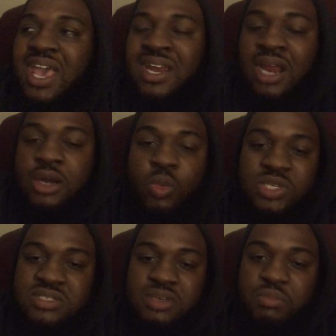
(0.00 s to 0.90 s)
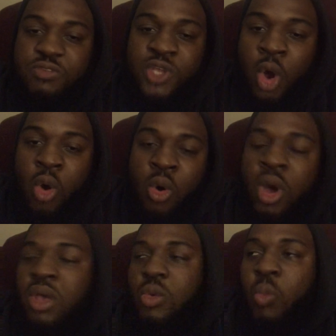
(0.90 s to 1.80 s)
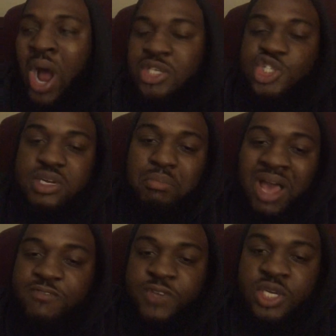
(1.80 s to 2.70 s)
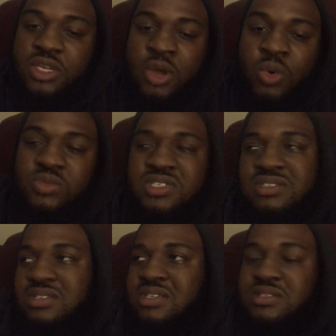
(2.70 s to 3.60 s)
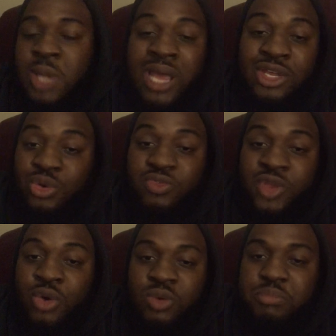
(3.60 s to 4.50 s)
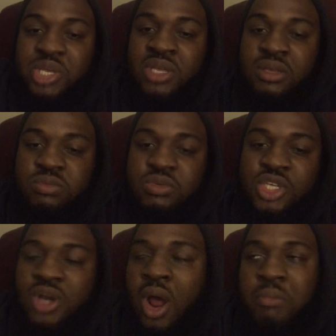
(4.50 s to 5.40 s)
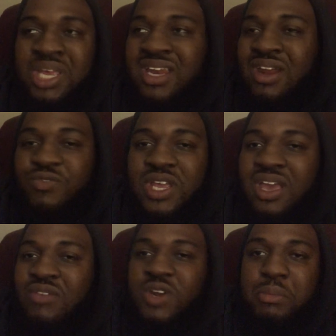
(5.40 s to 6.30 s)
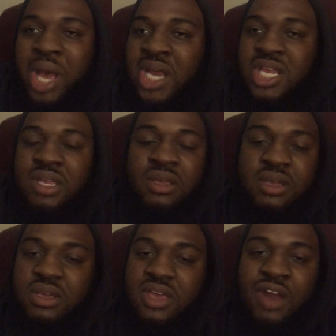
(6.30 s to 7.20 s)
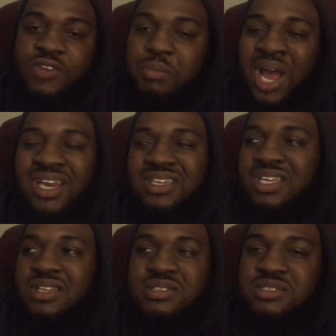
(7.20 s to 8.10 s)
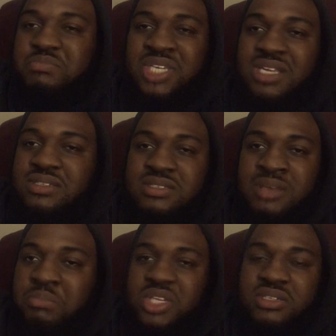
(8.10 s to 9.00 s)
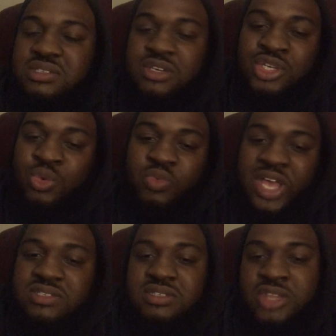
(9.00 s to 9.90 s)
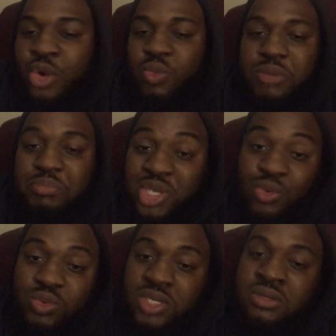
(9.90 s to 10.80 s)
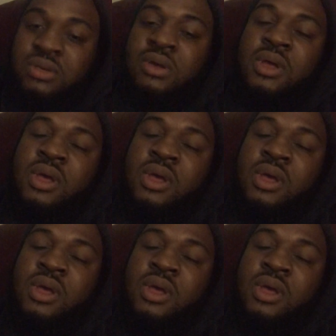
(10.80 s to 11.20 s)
And I know with some of y'all, watching my videos is like your therapy. You know what I mean? Everybody needs something to do that's therapeutic.